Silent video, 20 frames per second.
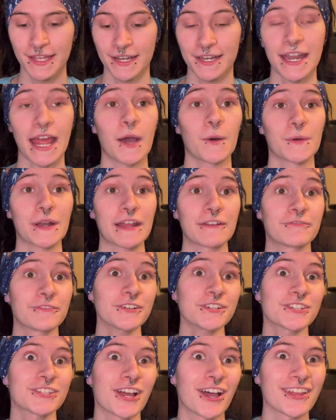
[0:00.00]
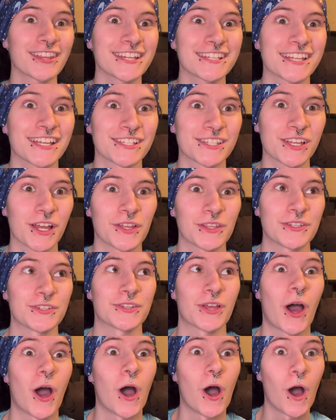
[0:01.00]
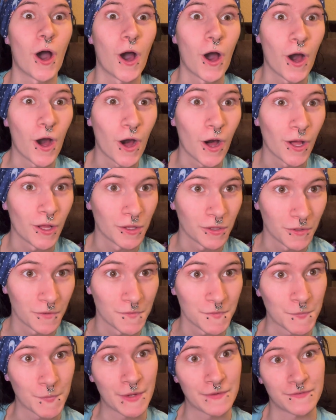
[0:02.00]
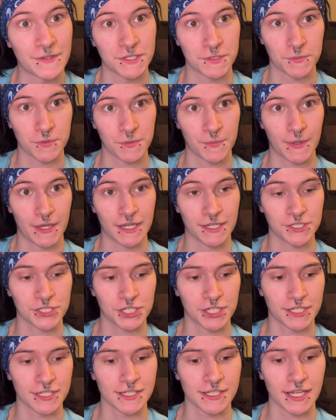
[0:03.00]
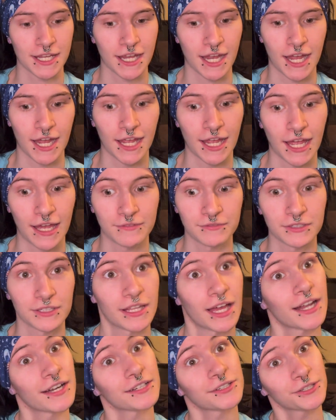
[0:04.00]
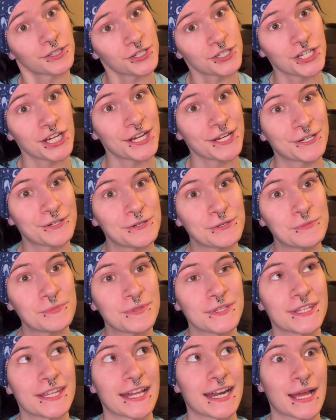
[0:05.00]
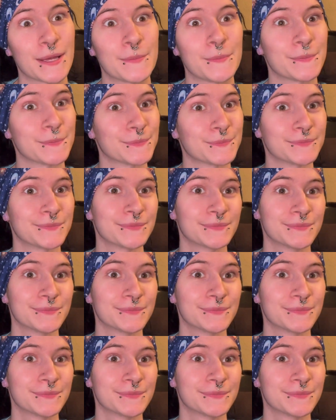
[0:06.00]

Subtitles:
Now, when I first saw this, I saw this all over my Facebook page, because like I have a lot of crochet groups that I'm